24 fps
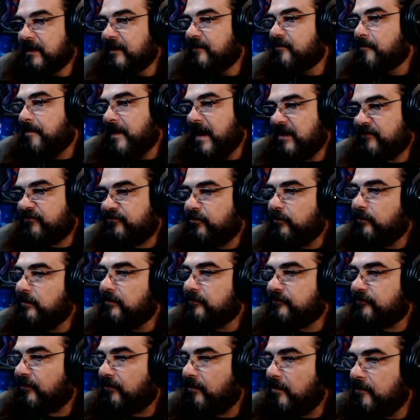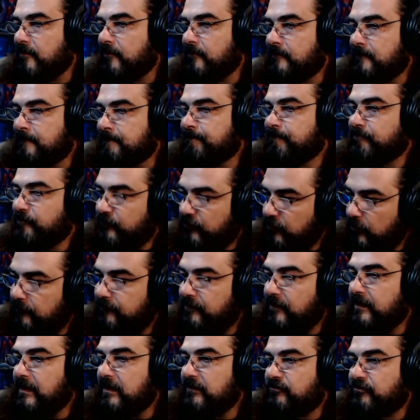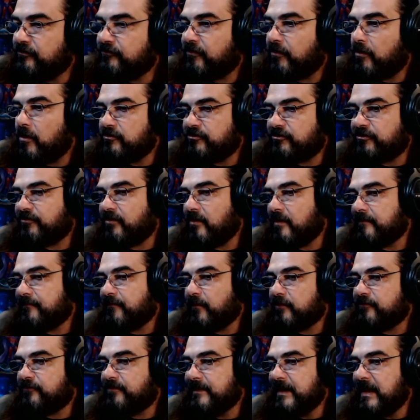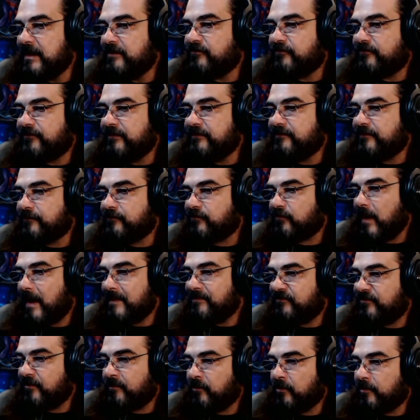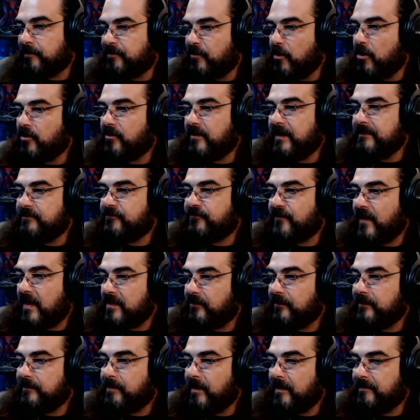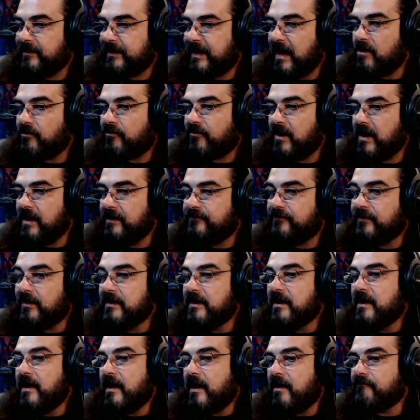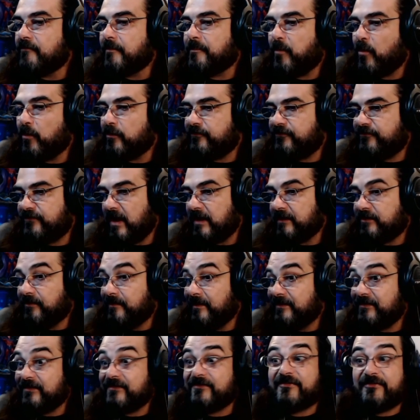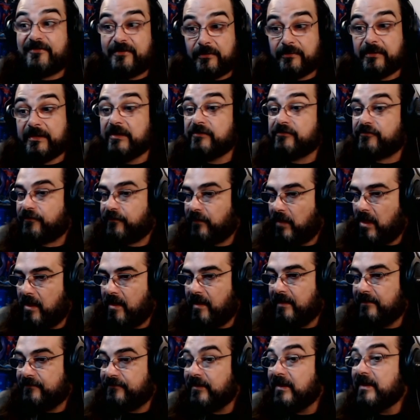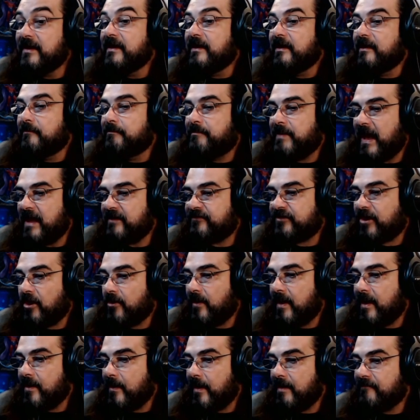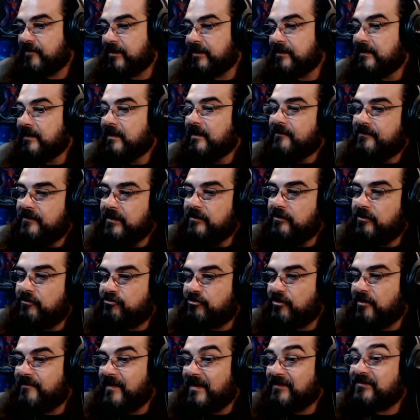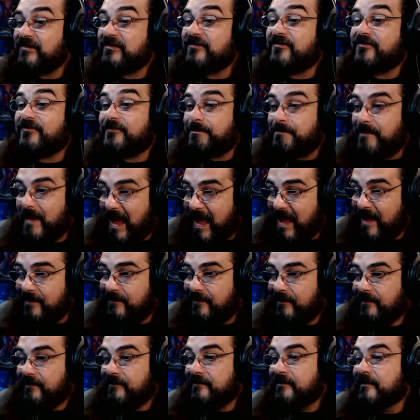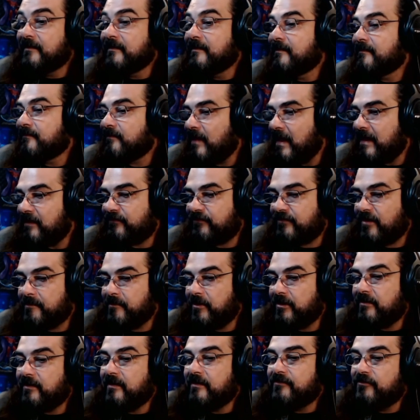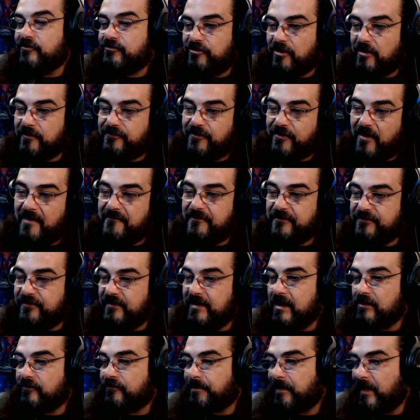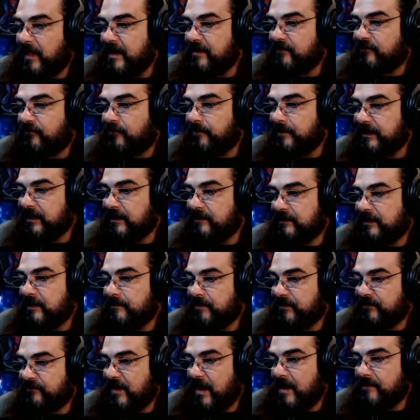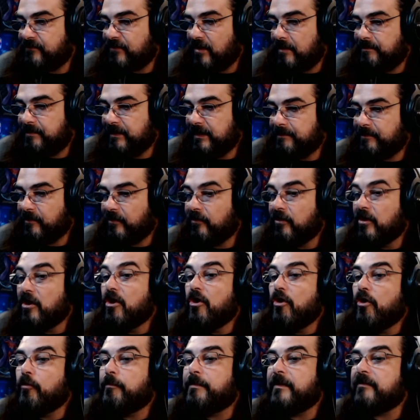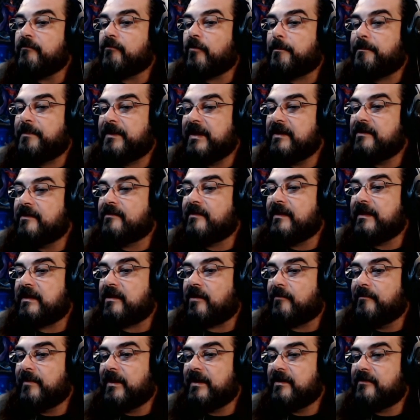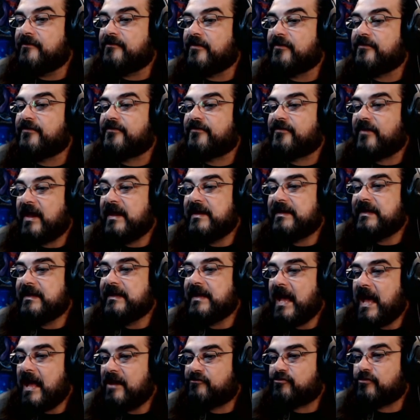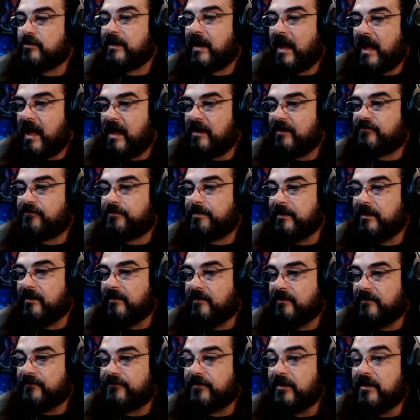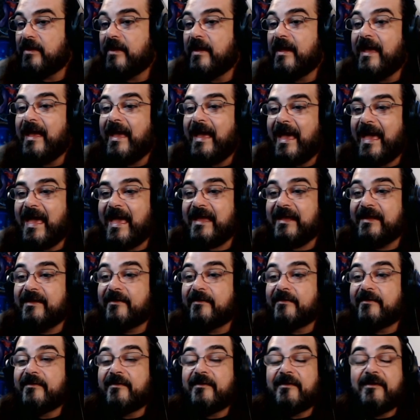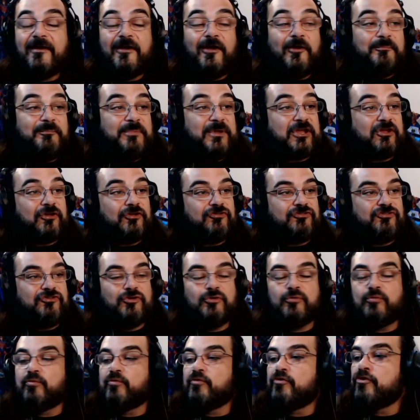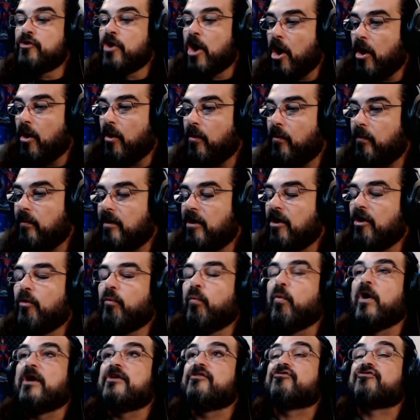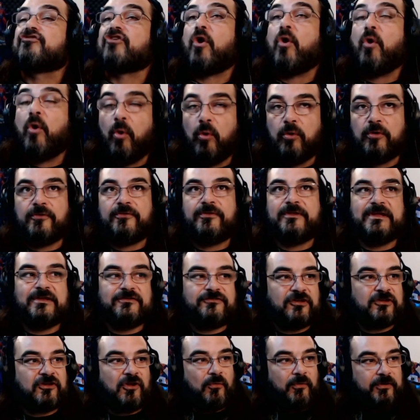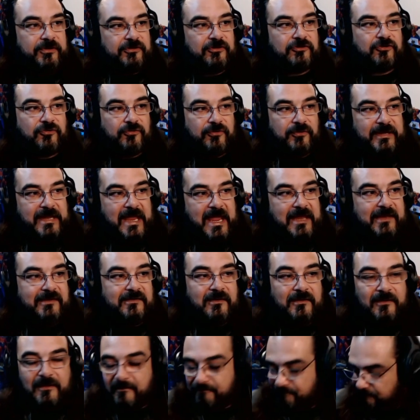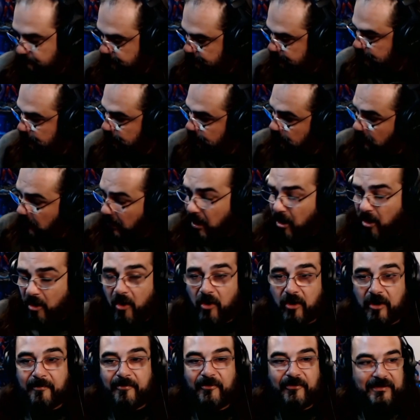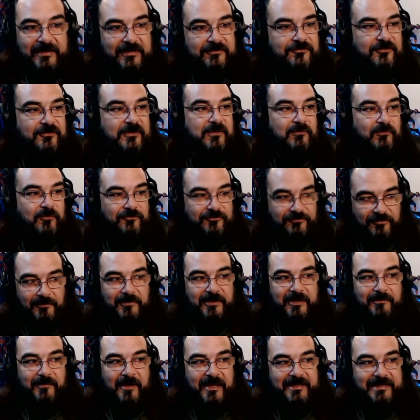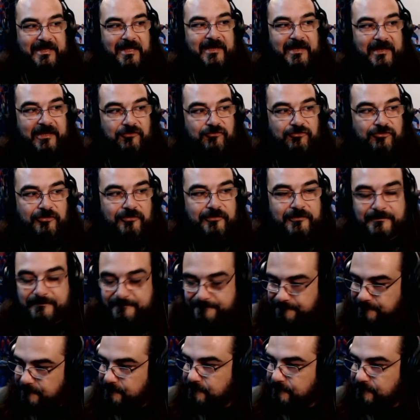In the past two years alone, Two of the nation's largest law enforcement agencies have scrapped similar programs following public outcries and reports documenting serious flaws. In Pasco, however, the initiative has expanded. Last summer, the sheriff's office announced plans to begin keeping tabs on people who've been repeatedly committed to psychiatric hospitals. Hey, because you know what totally isn't going to create a horrible incident where somebody might get injured?